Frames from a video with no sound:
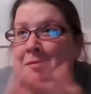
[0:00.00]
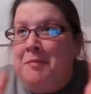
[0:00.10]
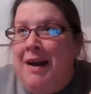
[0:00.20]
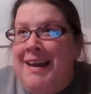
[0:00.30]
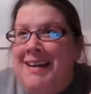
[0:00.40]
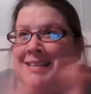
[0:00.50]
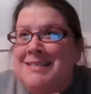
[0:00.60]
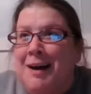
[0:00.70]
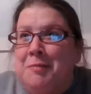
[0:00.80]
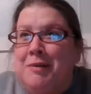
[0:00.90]
my
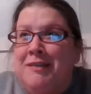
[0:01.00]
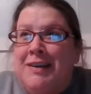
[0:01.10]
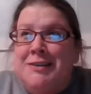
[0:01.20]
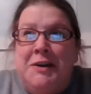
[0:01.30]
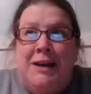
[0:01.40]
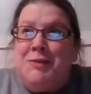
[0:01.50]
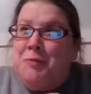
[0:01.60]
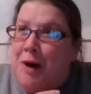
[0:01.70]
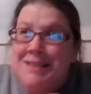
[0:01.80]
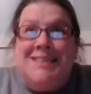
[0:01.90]
ASL professor has
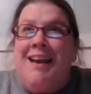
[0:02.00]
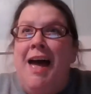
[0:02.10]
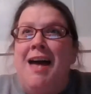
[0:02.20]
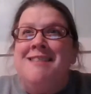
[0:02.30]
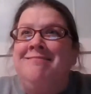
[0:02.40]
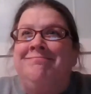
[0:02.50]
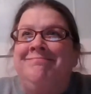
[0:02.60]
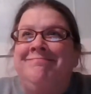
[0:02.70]
once again,